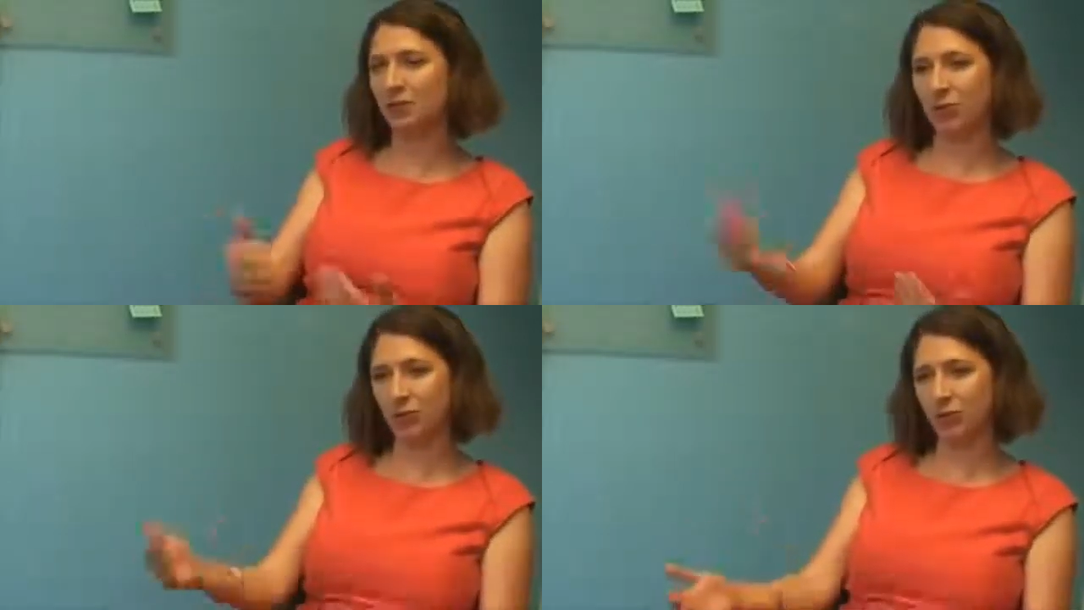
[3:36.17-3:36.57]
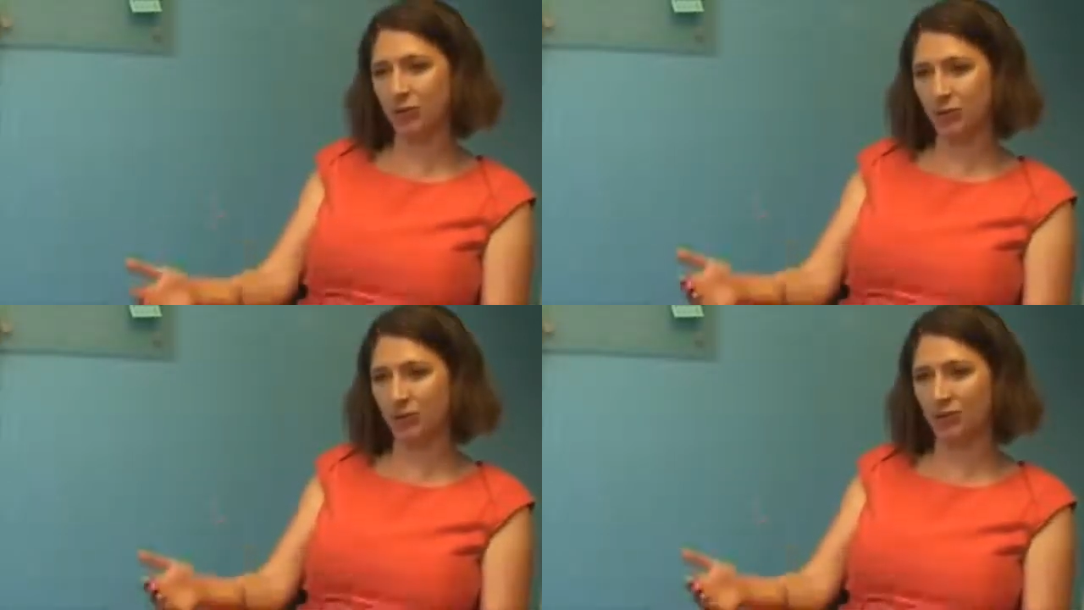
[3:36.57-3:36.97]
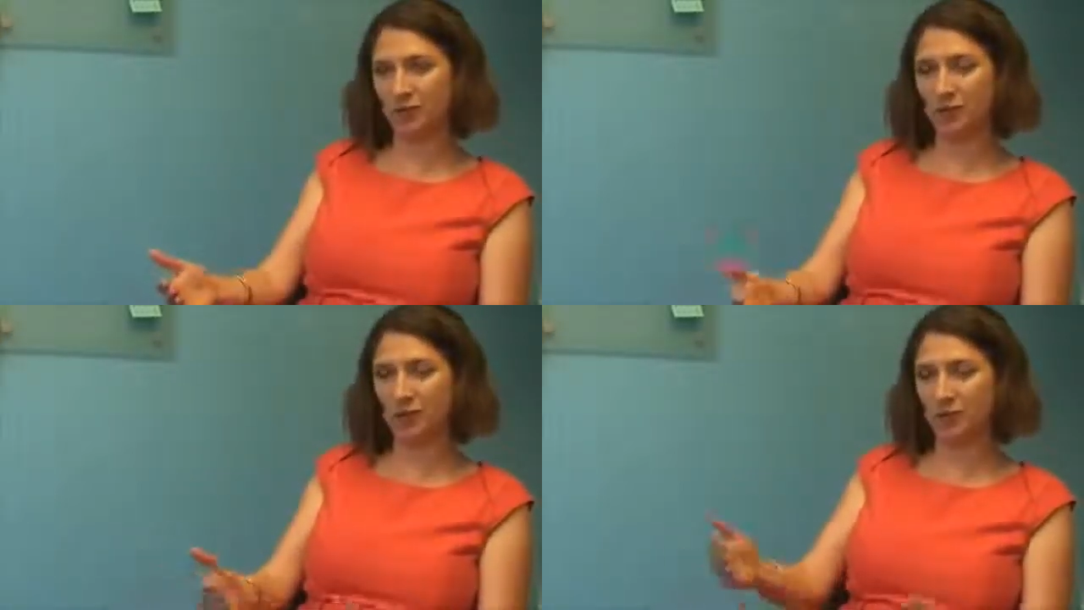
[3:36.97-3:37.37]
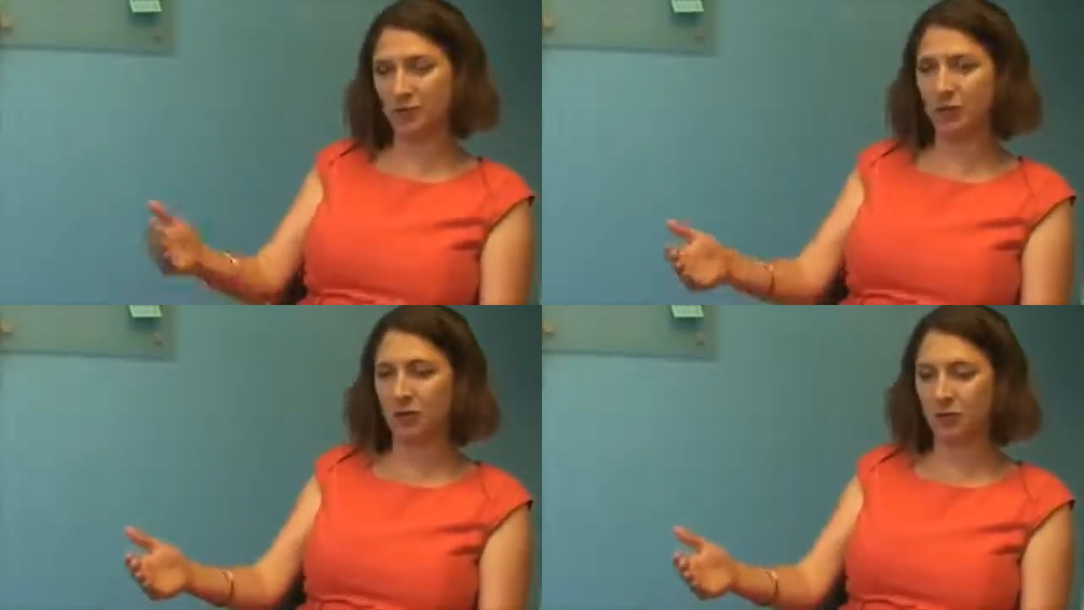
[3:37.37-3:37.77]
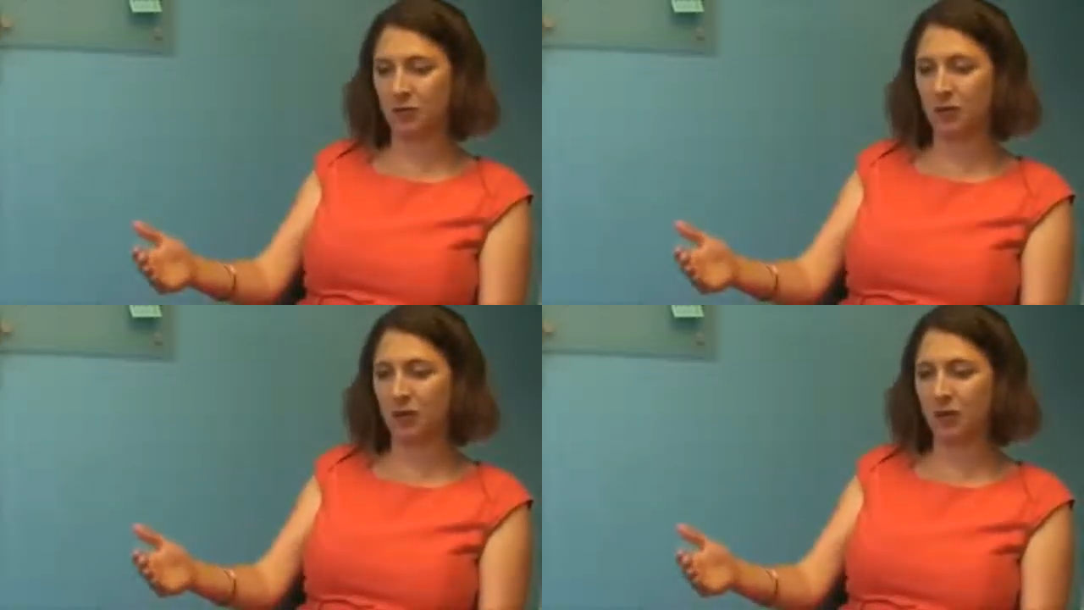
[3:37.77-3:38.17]
grow to serve a particular portion of
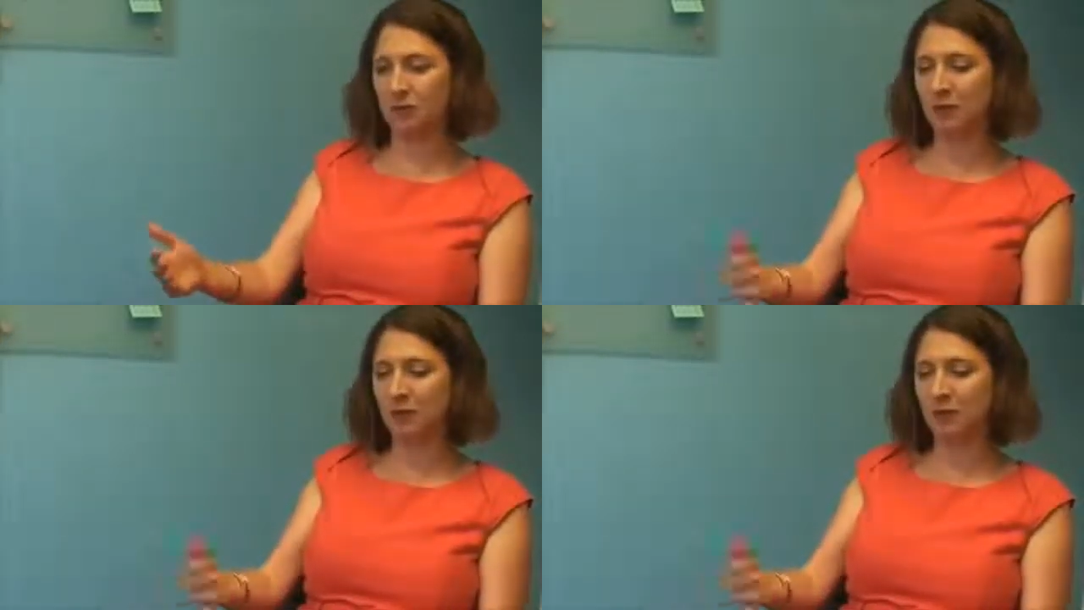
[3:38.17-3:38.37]
the market,